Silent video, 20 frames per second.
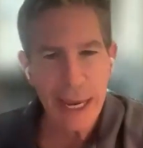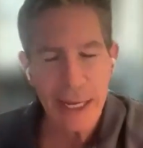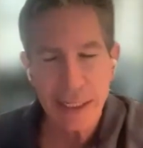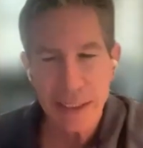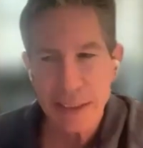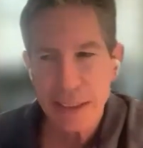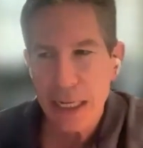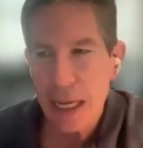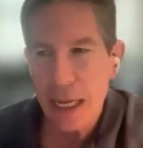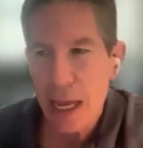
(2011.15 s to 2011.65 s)

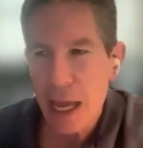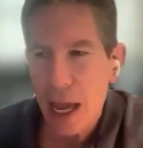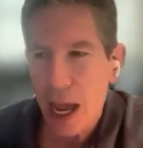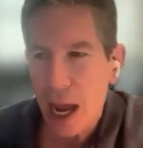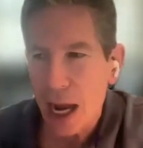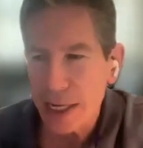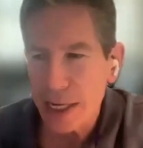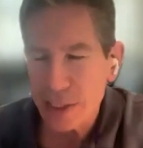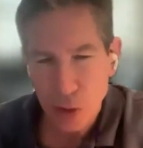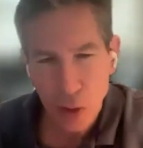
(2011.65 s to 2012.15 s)
And
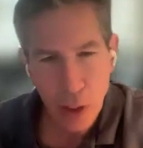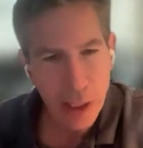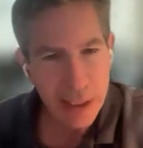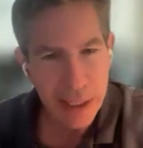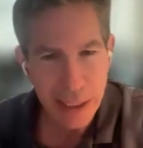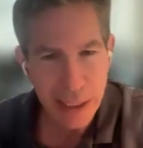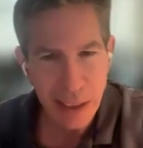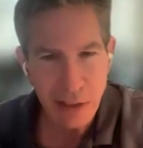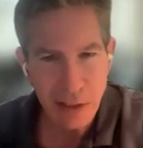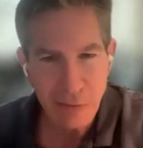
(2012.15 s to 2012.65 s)
I
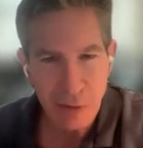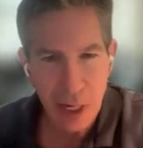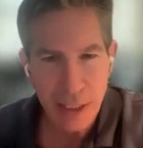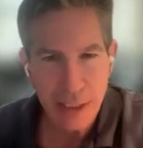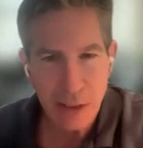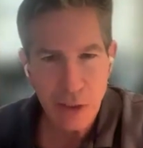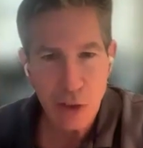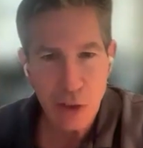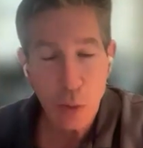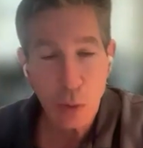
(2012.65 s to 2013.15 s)
started getting
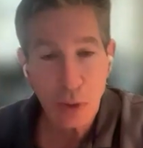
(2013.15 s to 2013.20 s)
invited